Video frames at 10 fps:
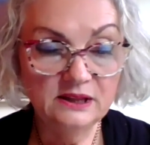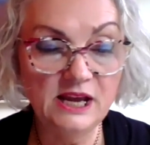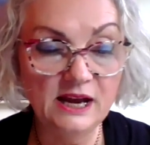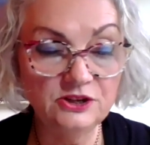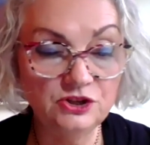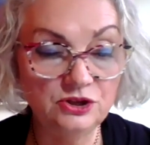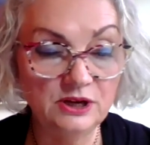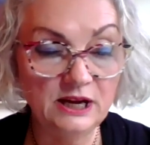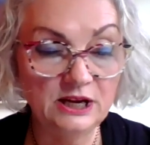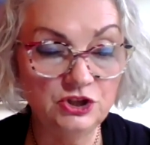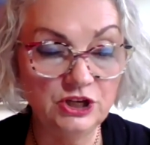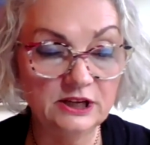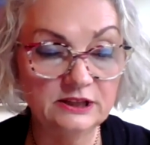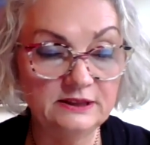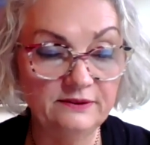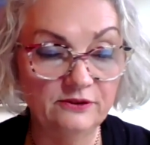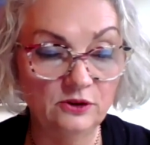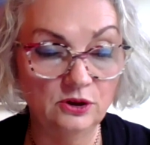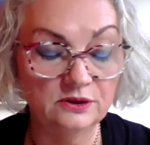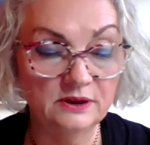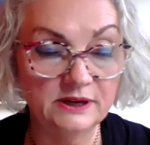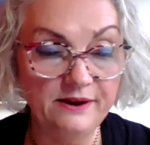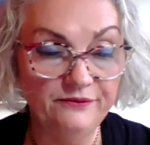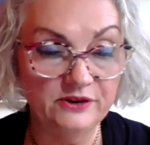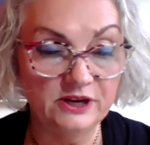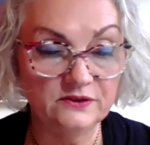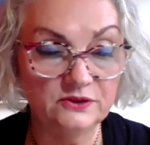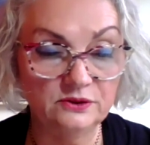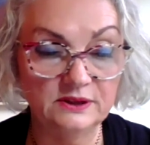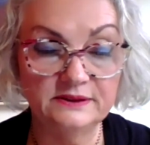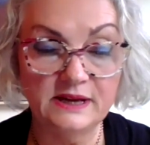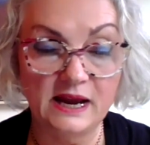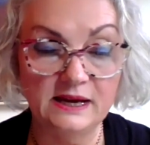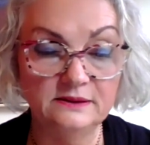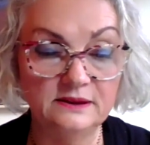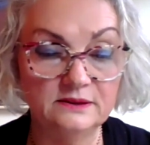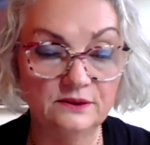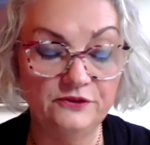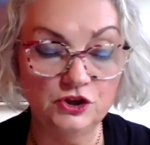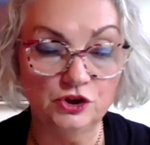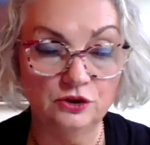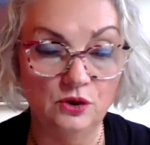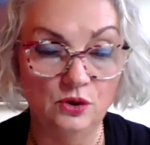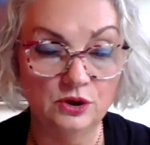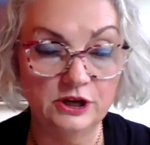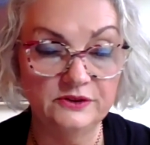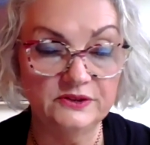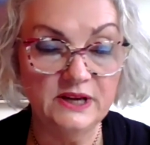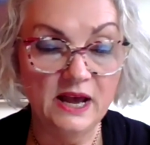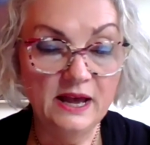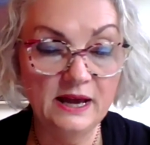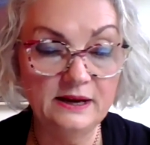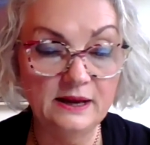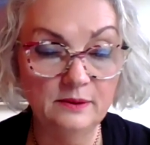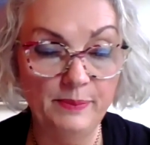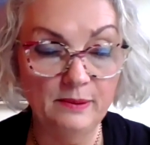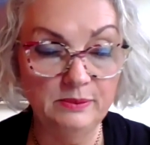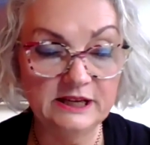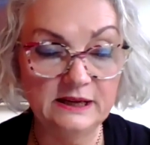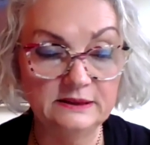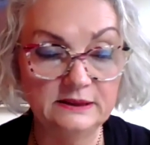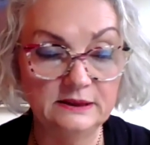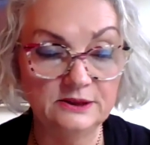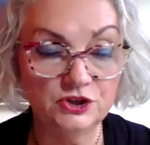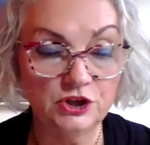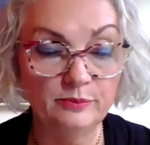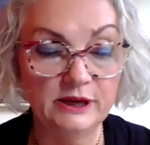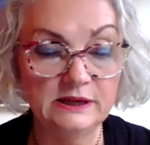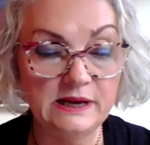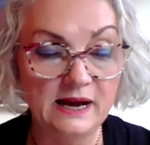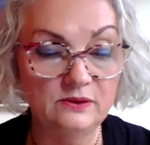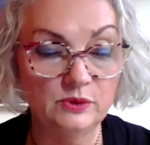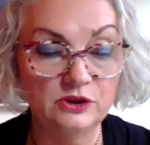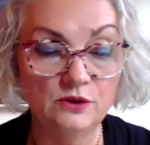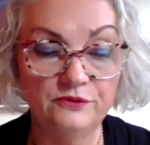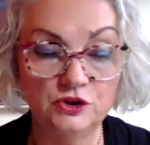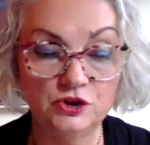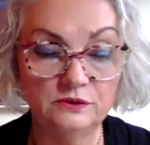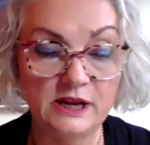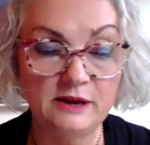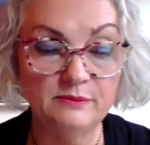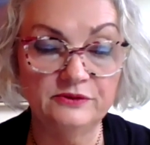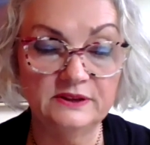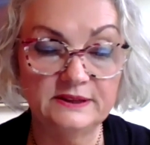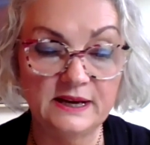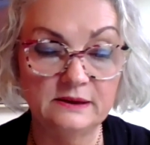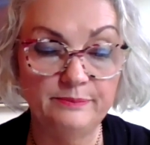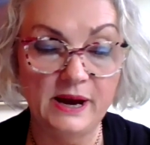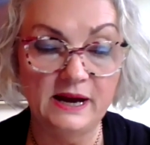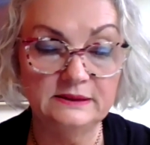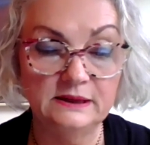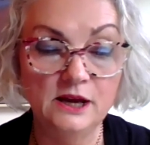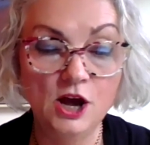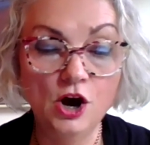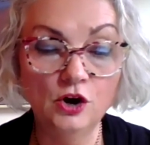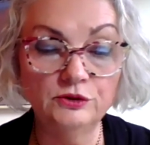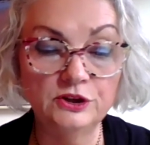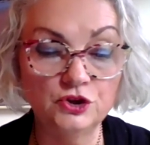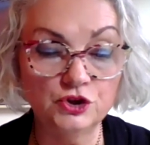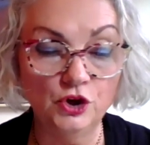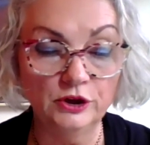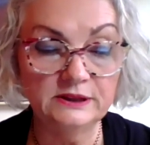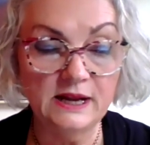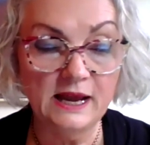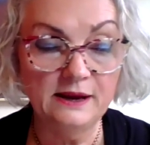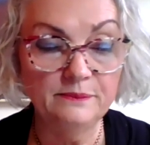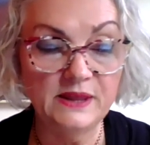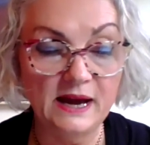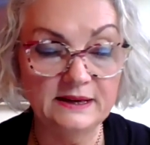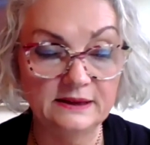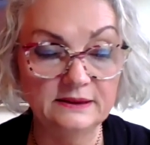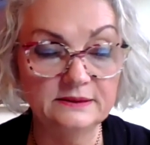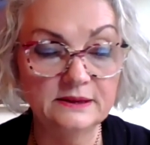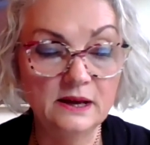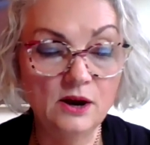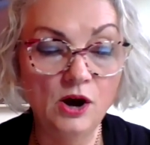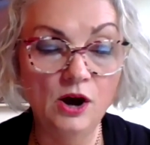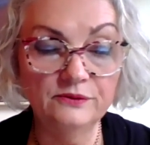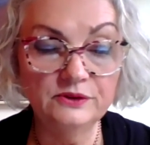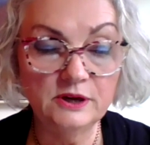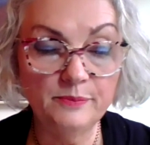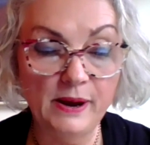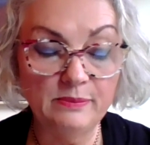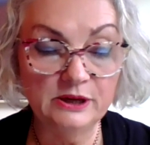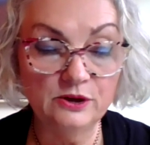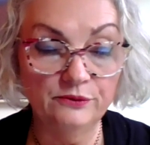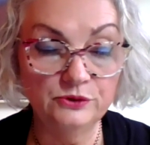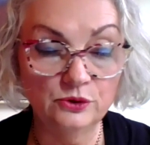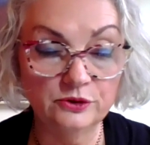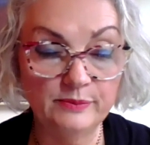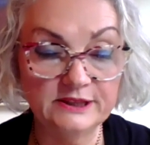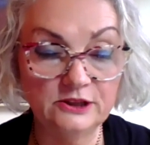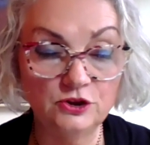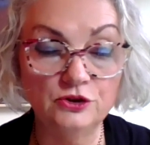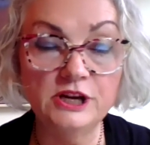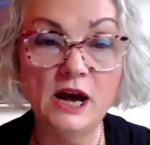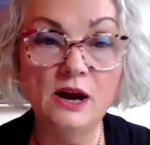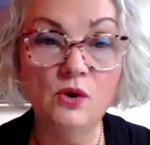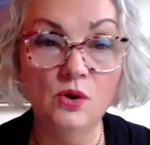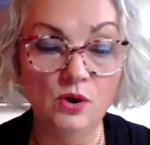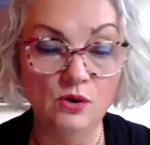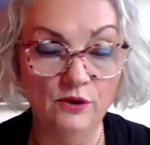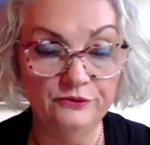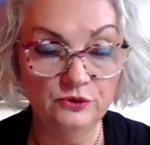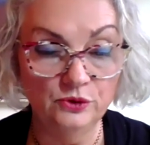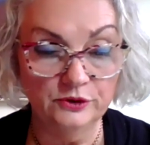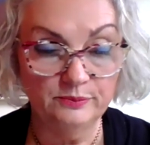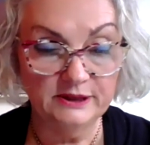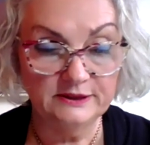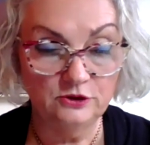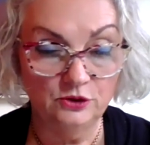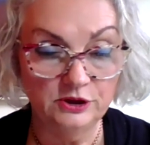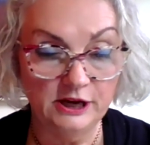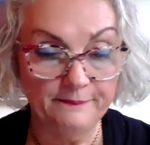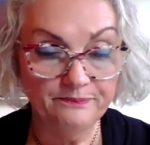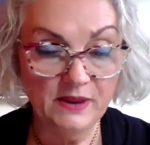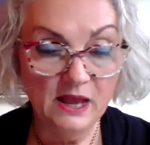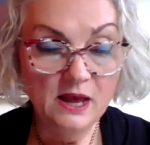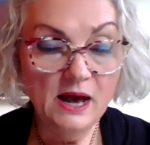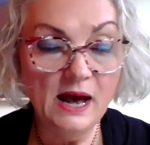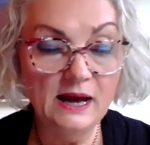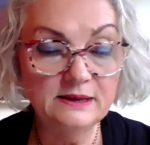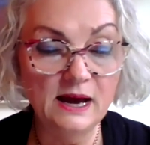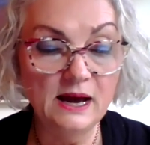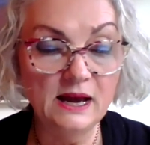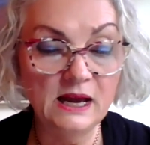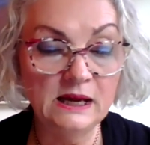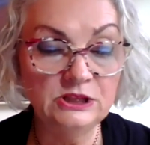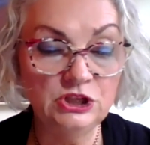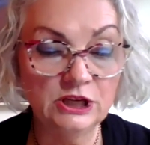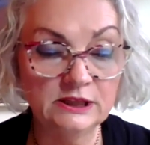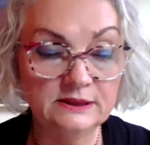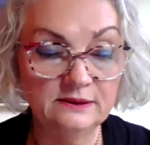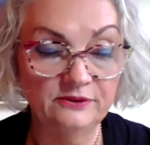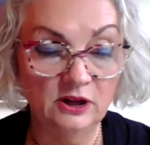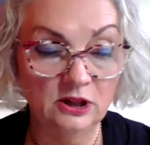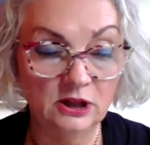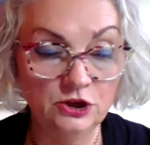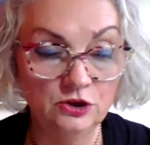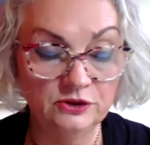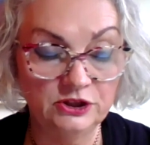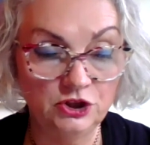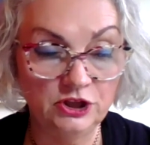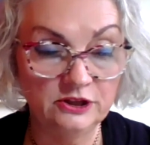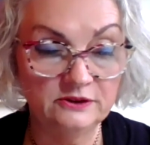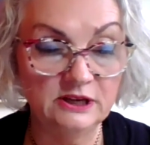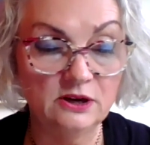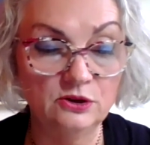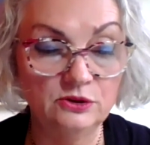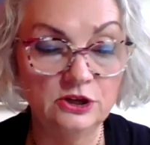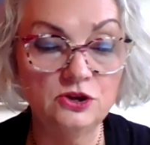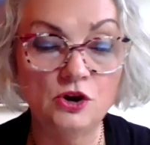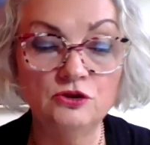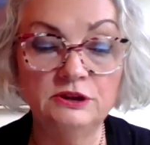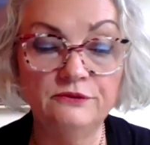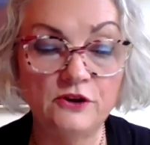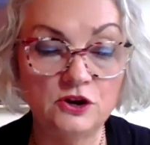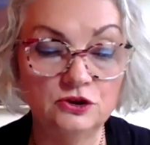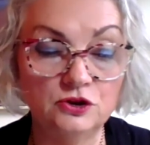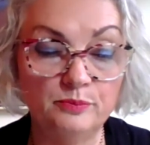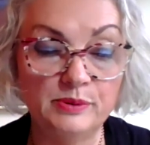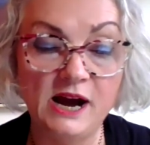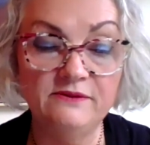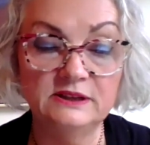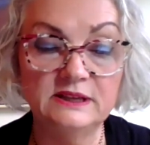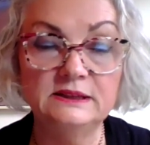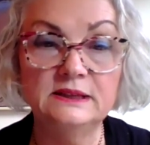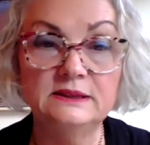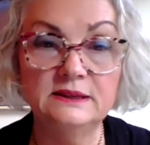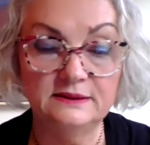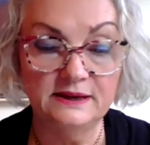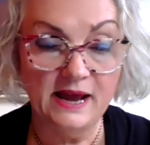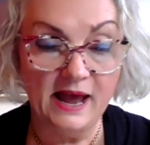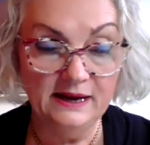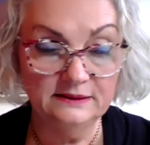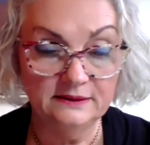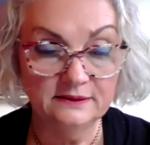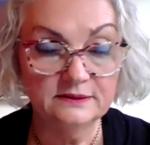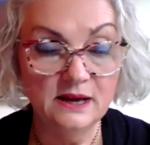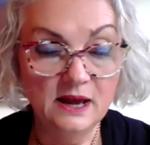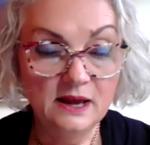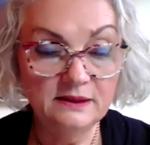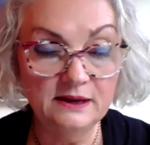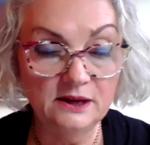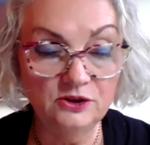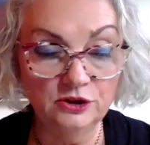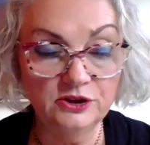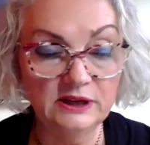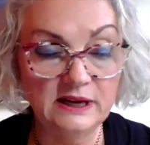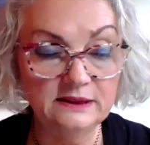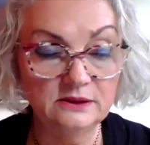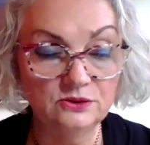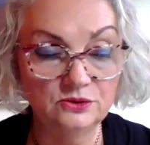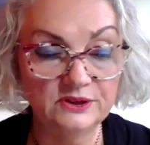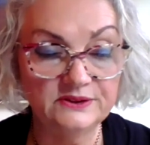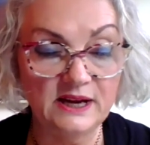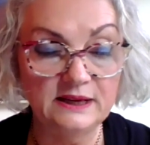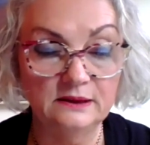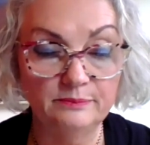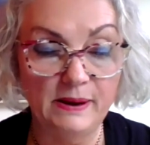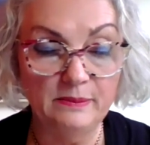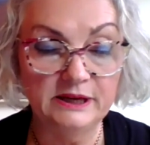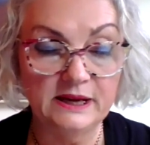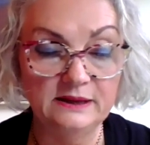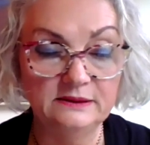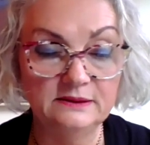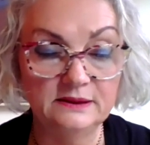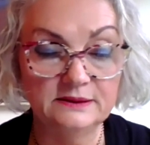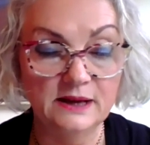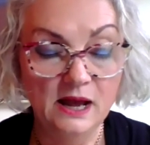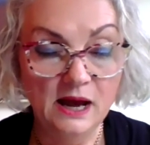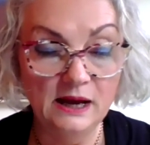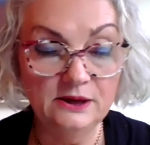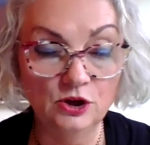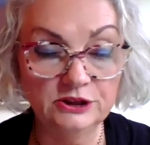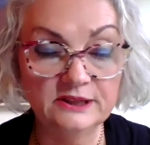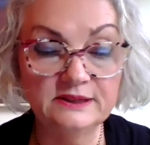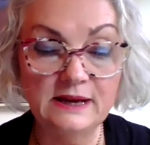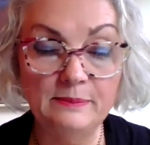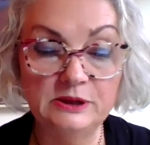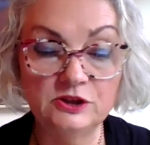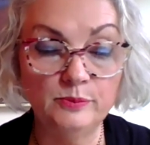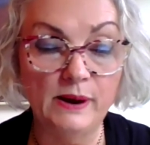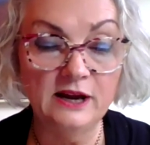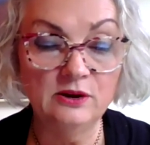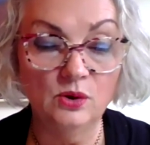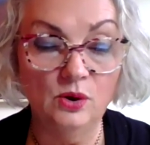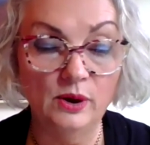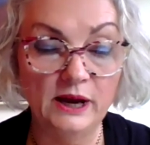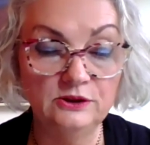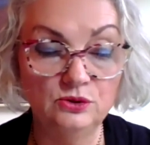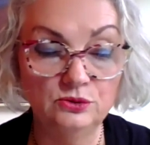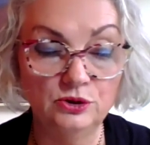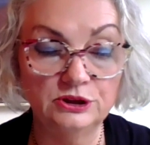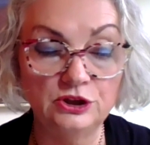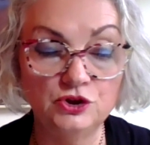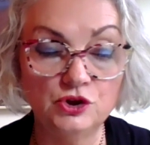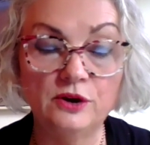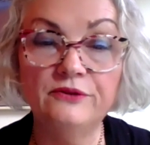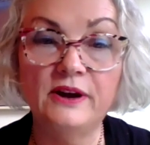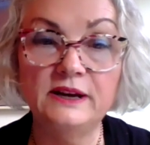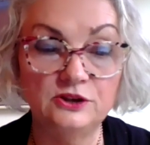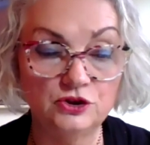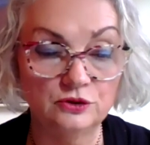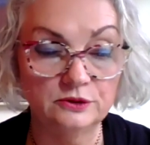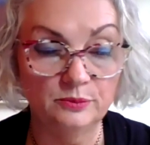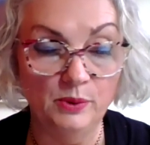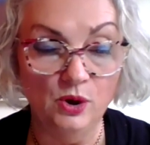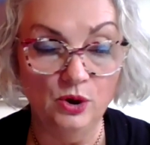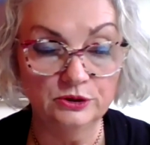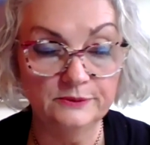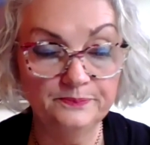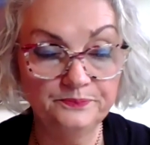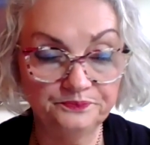The adjectival reference to the state, its official organs, and other public entities shall be in line with the official name of the second party or its short name, that is, of the Republic of North Macedonia or of North Macedonia. Other adjectival usages, including those referring to private entities and actors that are not related to the state and public entities, are not established by law and do not enjoy financial support